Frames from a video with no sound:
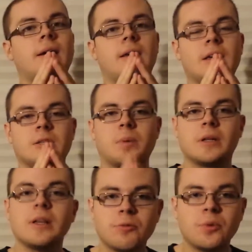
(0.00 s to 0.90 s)
He's
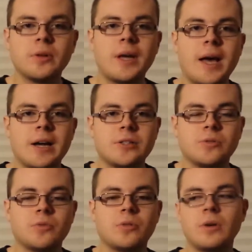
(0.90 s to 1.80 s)
believable in the
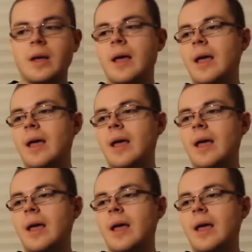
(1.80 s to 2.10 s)
action role.